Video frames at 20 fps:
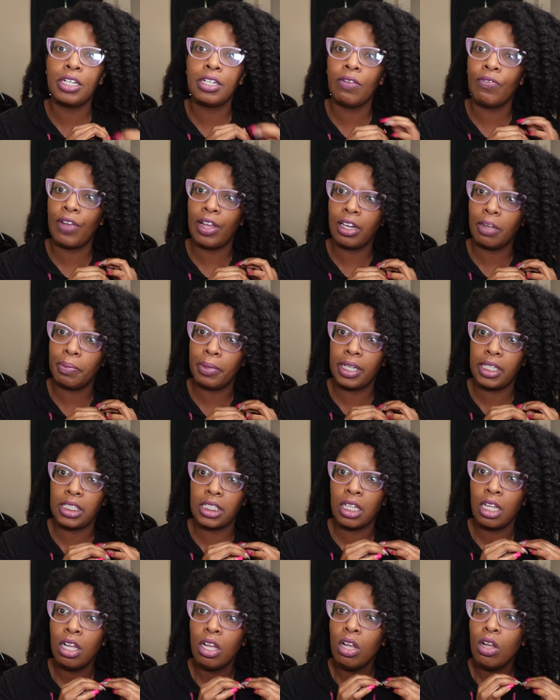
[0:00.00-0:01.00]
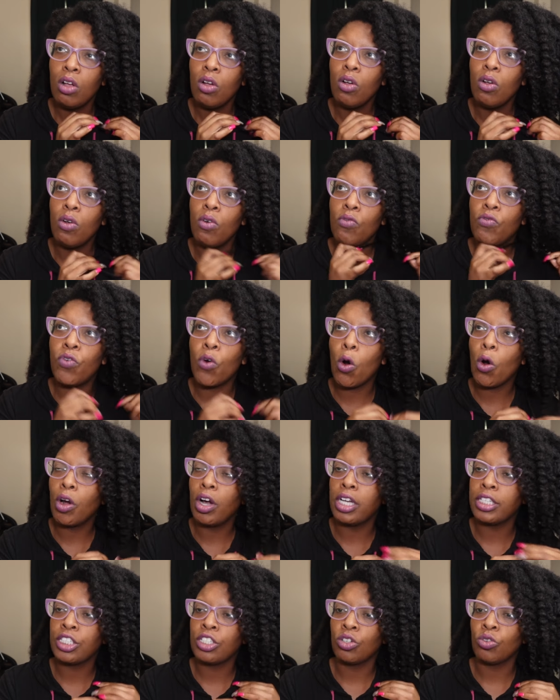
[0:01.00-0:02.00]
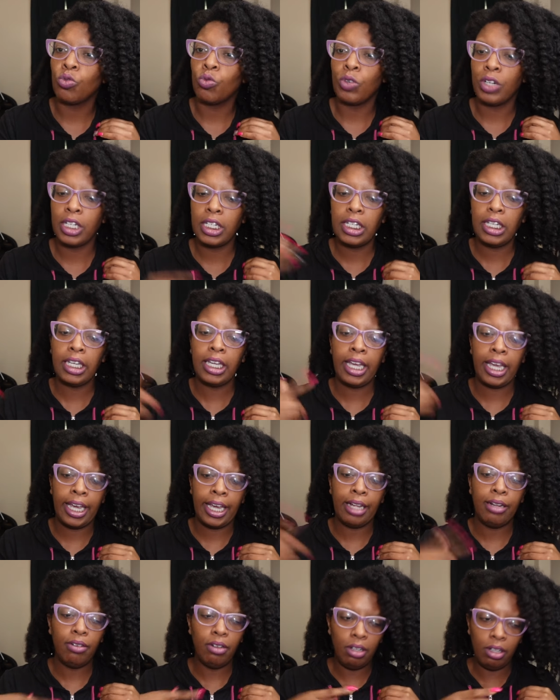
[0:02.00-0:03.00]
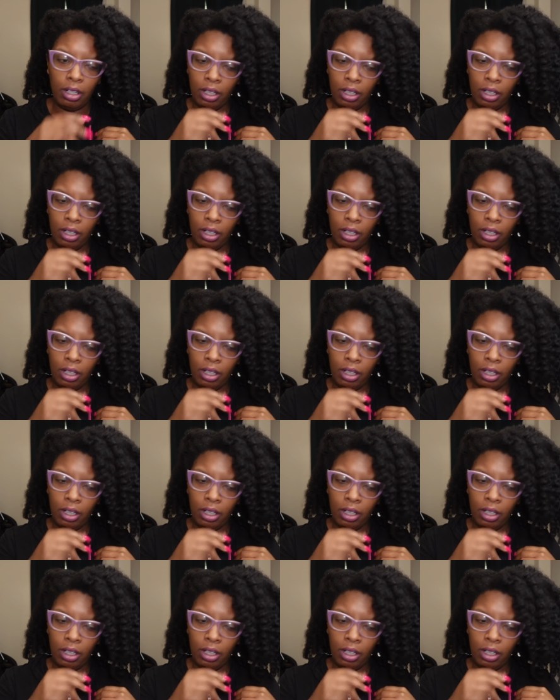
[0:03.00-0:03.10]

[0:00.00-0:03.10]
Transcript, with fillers: developments for us to really get